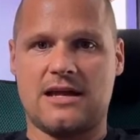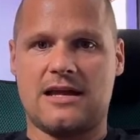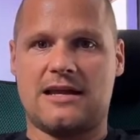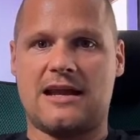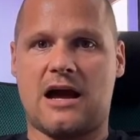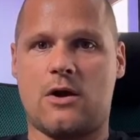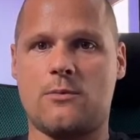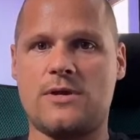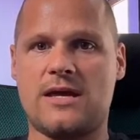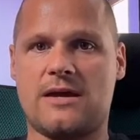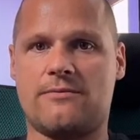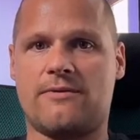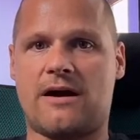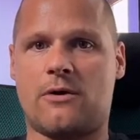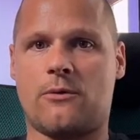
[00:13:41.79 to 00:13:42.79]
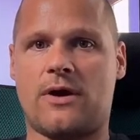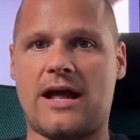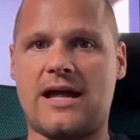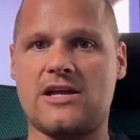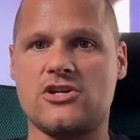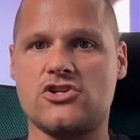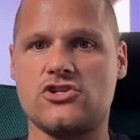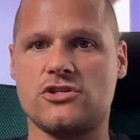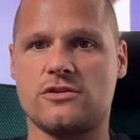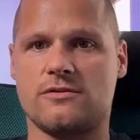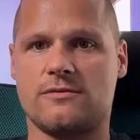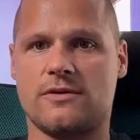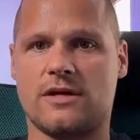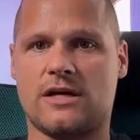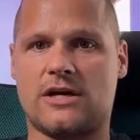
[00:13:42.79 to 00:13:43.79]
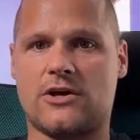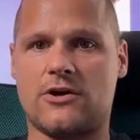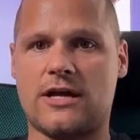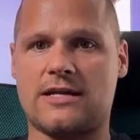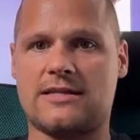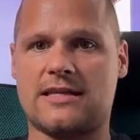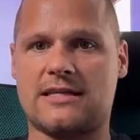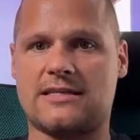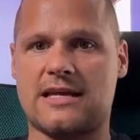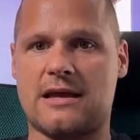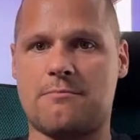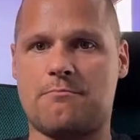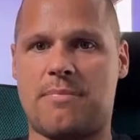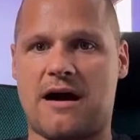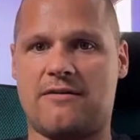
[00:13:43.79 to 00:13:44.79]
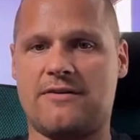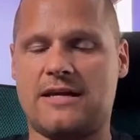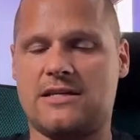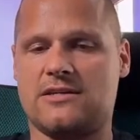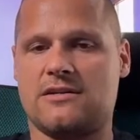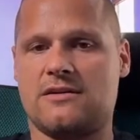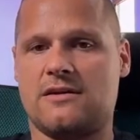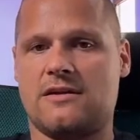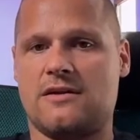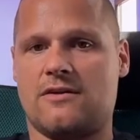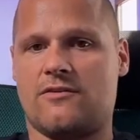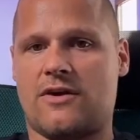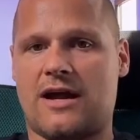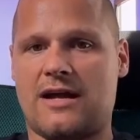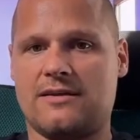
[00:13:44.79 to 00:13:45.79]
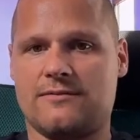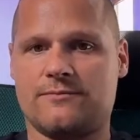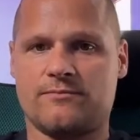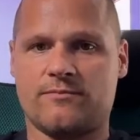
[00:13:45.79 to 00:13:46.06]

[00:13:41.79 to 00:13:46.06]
Now we have our range created above it, right?